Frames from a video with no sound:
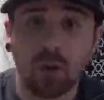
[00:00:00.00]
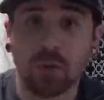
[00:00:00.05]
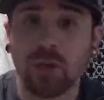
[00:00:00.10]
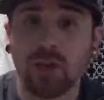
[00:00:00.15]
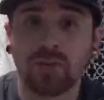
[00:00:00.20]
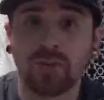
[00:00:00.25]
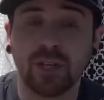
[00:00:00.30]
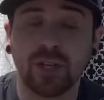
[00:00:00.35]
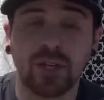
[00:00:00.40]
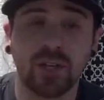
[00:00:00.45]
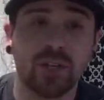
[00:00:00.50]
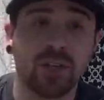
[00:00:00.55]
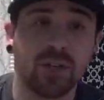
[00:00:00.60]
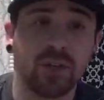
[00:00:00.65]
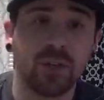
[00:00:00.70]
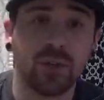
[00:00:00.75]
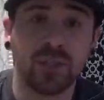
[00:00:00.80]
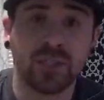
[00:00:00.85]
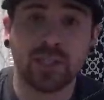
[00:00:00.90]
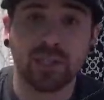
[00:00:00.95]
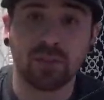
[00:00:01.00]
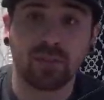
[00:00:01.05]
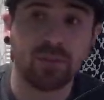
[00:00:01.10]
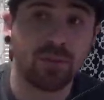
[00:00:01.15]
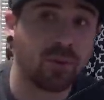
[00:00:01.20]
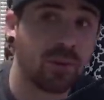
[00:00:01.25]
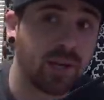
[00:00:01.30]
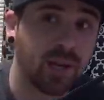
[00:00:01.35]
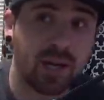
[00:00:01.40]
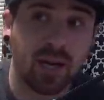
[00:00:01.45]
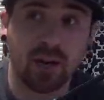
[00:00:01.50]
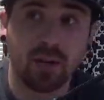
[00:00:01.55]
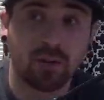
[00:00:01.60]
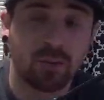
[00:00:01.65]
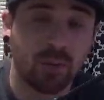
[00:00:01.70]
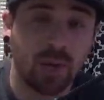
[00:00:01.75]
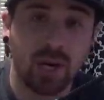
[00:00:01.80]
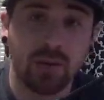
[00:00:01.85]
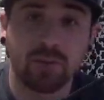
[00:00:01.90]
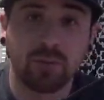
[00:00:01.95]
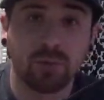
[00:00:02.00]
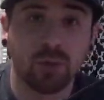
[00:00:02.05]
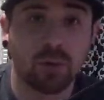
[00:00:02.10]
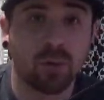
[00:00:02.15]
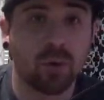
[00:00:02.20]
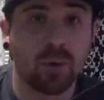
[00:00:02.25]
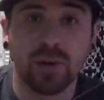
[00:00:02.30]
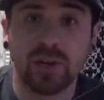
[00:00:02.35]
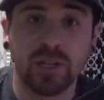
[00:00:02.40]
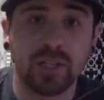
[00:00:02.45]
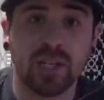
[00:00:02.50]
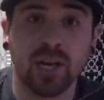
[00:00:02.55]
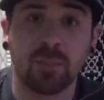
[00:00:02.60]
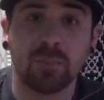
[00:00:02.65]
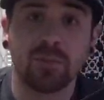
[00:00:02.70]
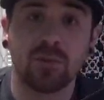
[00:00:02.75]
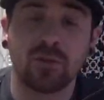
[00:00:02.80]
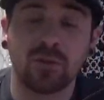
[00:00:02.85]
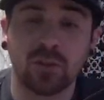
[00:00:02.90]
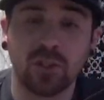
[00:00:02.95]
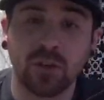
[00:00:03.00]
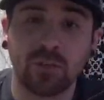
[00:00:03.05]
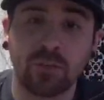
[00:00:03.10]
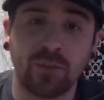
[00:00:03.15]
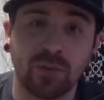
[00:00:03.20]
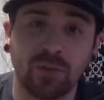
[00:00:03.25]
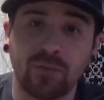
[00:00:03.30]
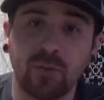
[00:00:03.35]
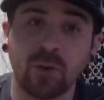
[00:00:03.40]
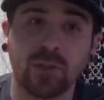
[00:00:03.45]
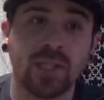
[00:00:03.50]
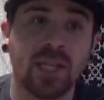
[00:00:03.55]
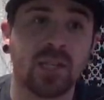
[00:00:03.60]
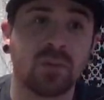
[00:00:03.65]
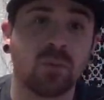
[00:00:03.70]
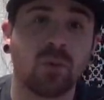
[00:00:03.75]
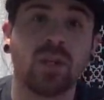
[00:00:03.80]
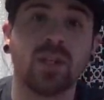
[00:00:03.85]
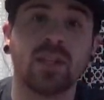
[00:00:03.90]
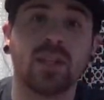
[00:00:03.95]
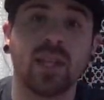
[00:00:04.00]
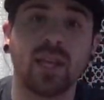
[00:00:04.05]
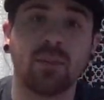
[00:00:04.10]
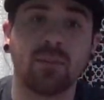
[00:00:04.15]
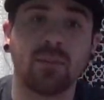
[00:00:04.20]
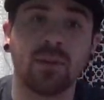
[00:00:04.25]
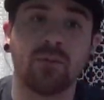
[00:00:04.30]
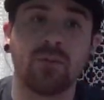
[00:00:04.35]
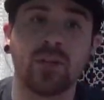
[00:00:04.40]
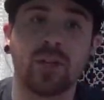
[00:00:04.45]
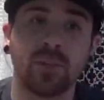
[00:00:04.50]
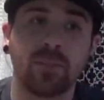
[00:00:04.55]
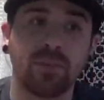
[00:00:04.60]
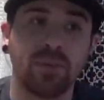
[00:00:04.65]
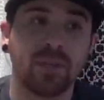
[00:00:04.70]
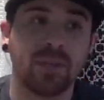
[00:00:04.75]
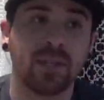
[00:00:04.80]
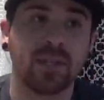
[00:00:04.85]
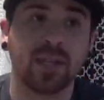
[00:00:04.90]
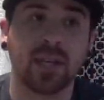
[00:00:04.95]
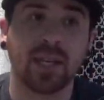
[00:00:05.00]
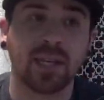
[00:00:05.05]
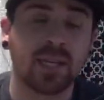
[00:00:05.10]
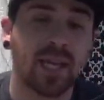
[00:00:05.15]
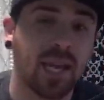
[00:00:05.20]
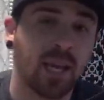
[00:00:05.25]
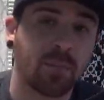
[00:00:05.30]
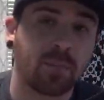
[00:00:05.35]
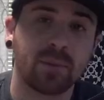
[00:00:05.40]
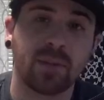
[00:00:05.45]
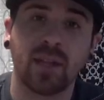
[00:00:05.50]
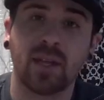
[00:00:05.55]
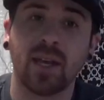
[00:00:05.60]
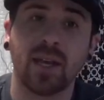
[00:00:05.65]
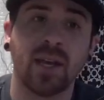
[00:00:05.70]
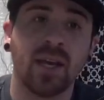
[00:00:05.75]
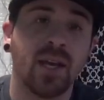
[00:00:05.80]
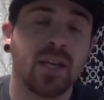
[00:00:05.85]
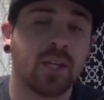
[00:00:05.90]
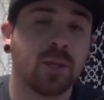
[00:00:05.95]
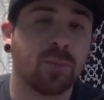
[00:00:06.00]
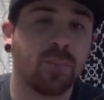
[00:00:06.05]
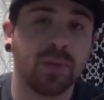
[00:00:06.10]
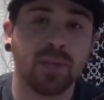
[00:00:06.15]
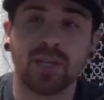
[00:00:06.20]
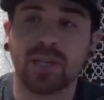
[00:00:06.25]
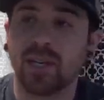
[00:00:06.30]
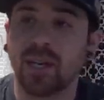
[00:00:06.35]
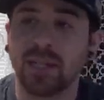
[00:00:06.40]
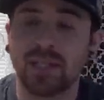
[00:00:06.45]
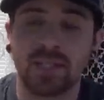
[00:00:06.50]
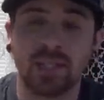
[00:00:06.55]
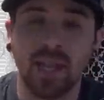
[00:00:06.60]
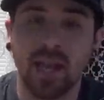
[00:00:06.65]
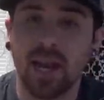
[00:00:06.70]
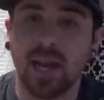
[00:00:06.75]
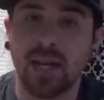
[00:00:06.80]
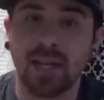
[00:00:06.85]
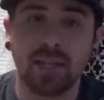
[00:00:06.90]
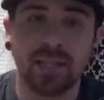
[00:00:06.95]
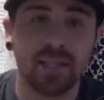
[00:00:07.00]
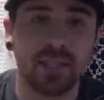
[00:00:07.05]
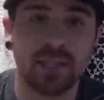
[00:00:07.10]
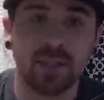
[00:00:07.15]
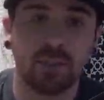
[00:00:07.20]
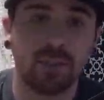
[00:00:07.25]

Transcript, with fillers: or whatever you're going to do, you take your phone out or whatever and record, just upload straight from your phone. That's one thing. But when you're putting like gameplay, you're putting cuts and edits, and you're